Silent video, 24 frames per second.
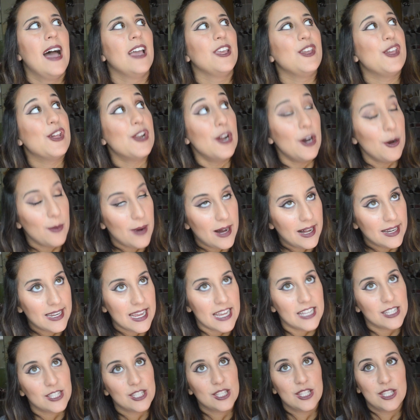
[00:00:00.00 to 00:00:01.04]
you know
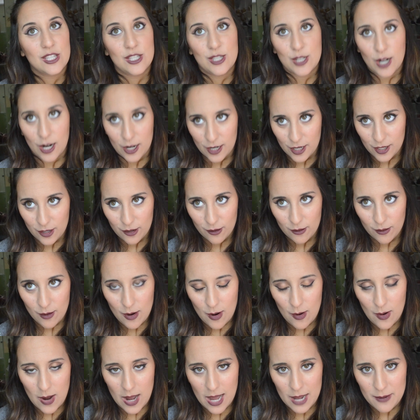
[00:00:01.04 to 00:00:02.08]
what? It's starting to grow
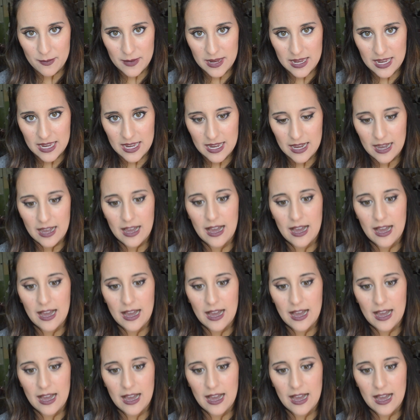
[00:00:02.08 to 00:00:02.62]
on me.